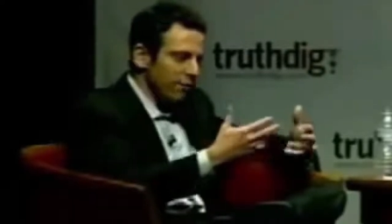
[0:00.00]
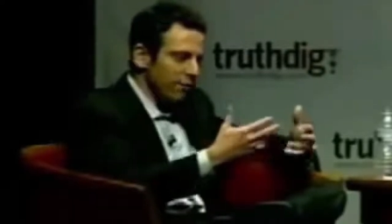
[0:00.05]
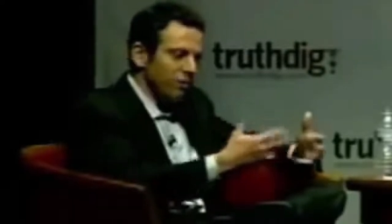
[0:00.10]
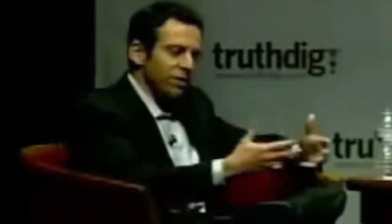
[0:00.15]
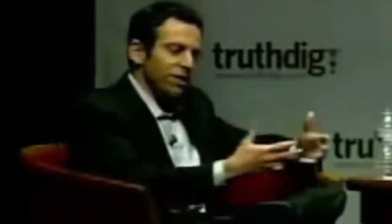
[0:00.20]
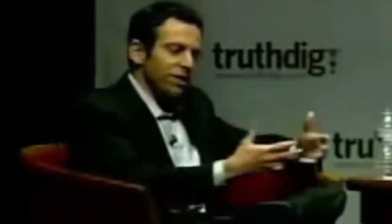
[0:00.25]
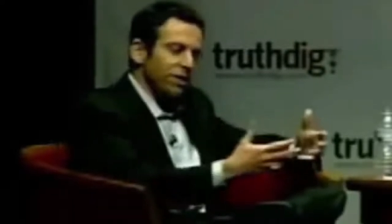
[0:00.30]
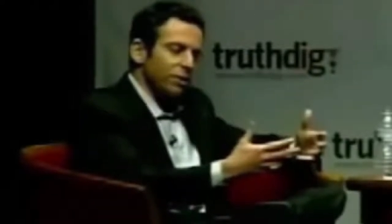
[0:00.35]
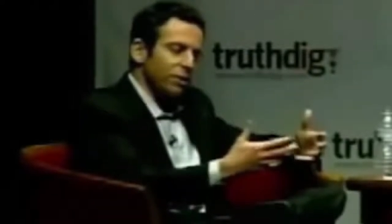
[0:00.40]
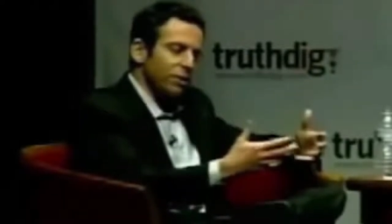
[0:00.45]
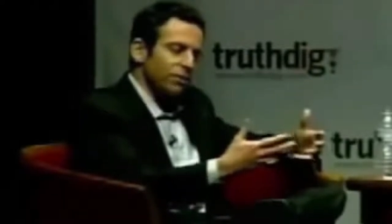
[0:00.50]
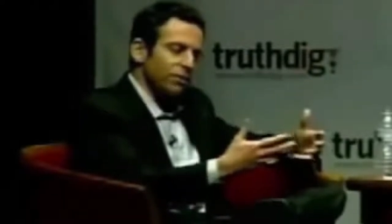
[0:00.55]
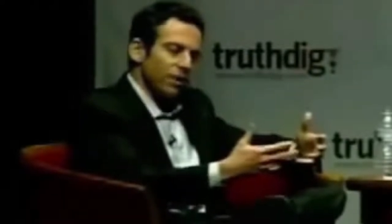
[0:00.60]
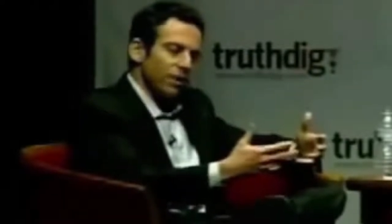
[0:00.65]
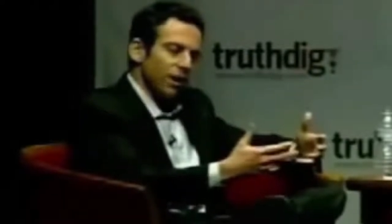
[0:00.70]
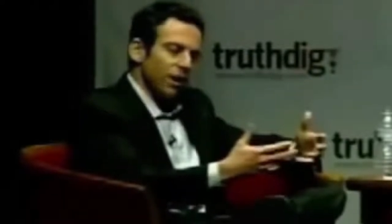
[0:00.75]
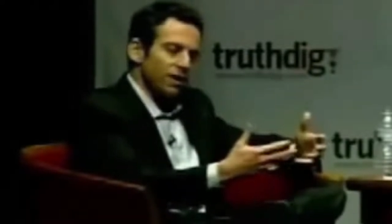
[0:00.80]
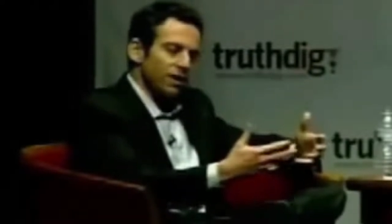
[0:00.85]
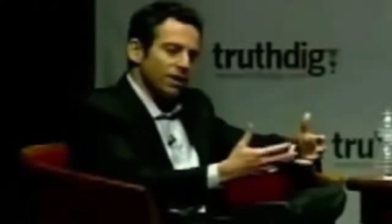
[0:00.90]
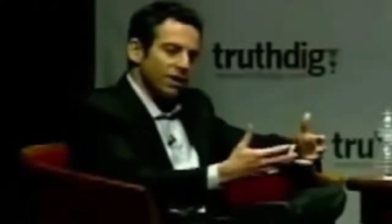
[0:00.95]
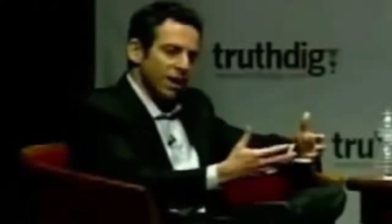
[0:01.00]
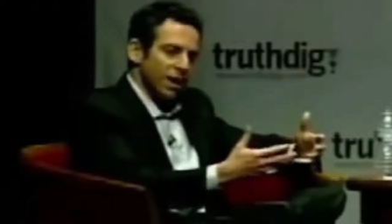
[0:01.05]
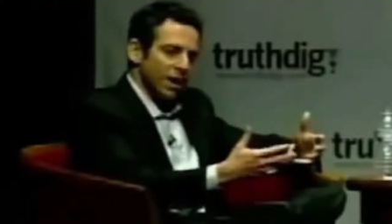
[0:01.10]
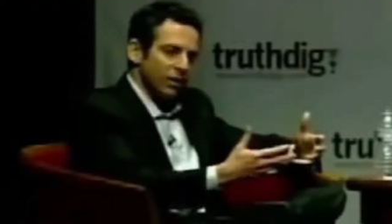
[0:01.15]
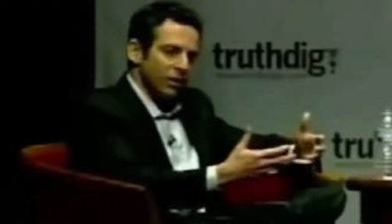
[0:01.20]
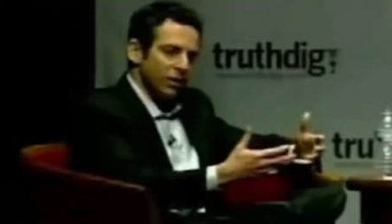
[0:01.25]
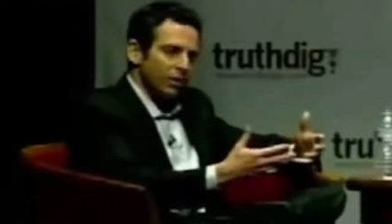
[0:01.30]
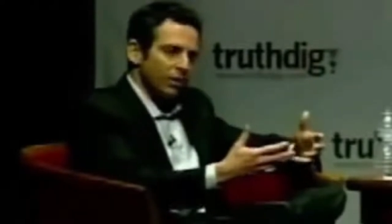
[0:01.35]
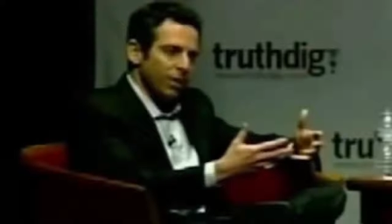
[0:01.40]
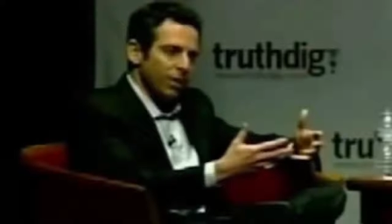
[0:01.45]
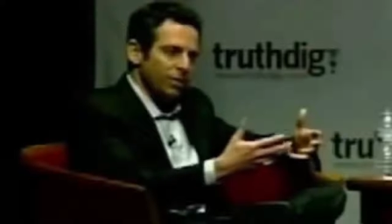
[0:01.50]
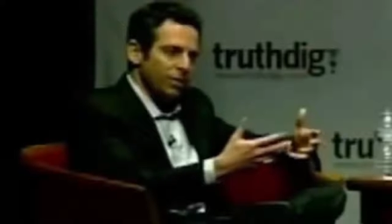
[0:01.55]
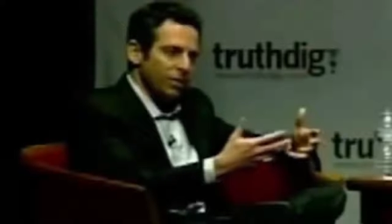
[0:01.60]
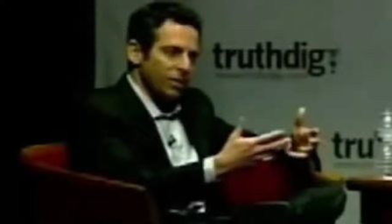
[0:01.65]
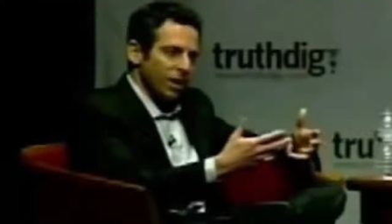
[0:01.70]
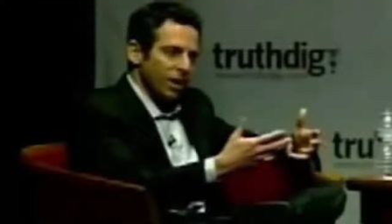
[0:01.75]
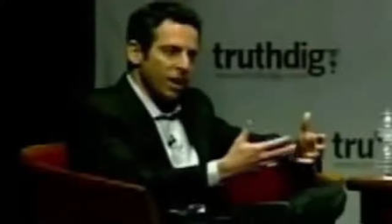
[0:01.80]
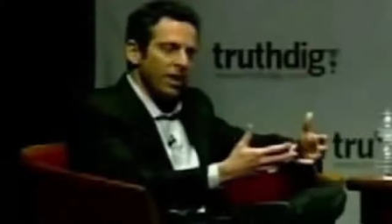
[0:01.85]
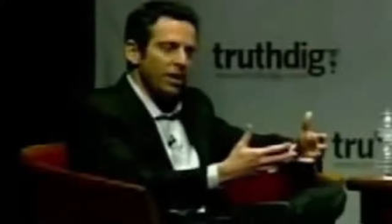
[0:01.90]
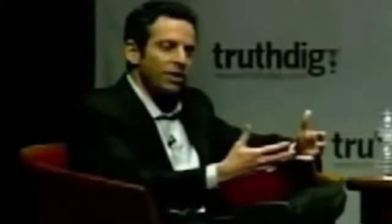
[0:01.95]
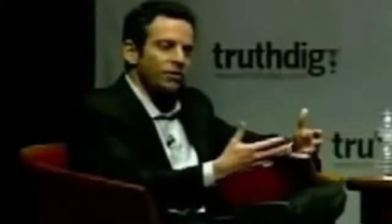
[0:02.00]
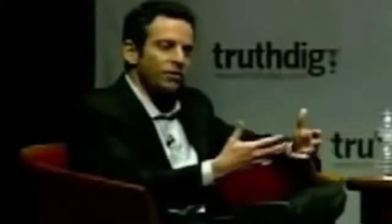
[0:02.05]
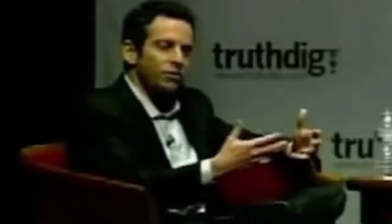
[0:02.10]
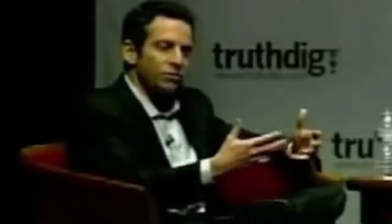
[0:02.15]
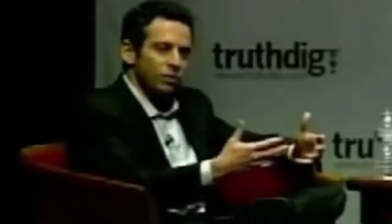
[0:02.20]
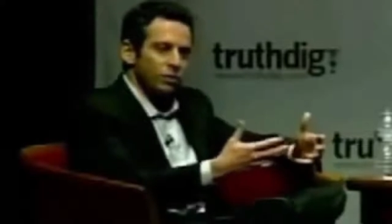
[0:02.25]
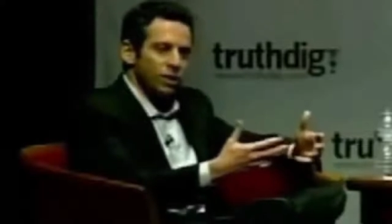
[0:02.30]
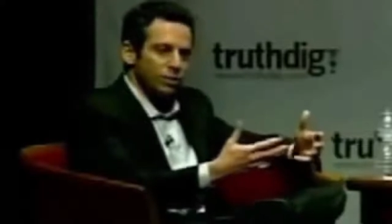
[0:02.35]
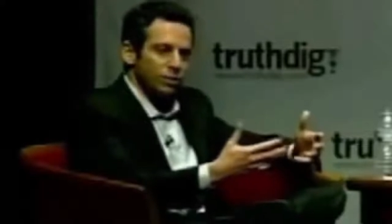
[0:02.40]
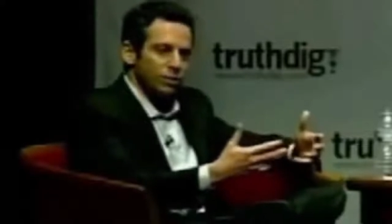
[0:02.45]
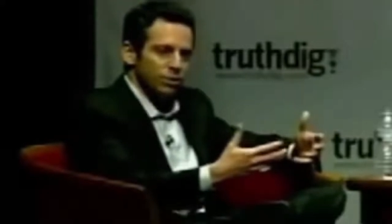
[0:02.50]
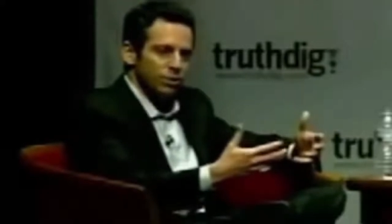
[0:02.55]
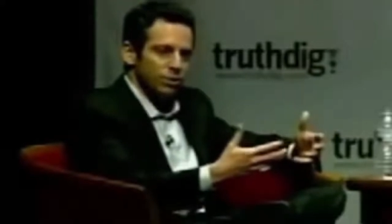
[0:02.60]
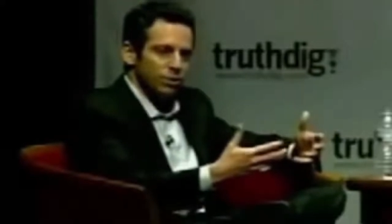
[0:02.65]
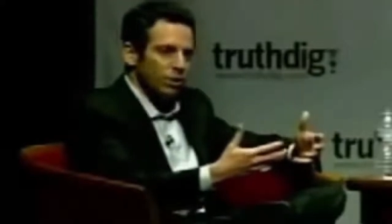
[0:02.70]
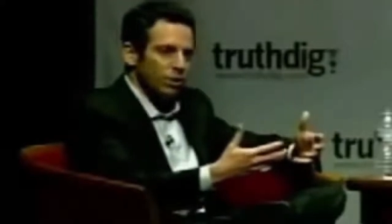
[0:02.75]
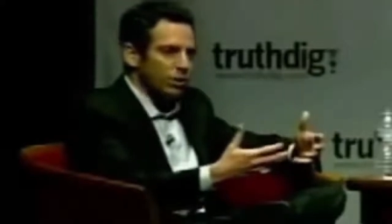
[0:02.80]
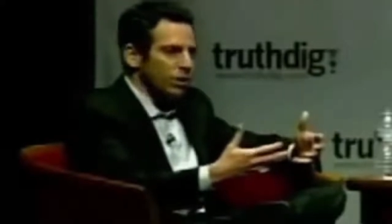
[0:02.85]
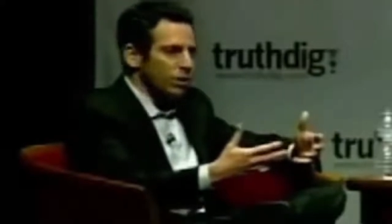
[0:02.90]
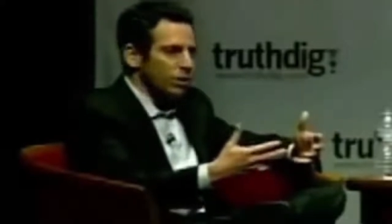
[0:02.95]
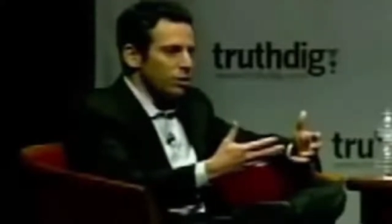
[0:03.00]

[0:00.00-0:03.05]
everything we find out about the kinds of people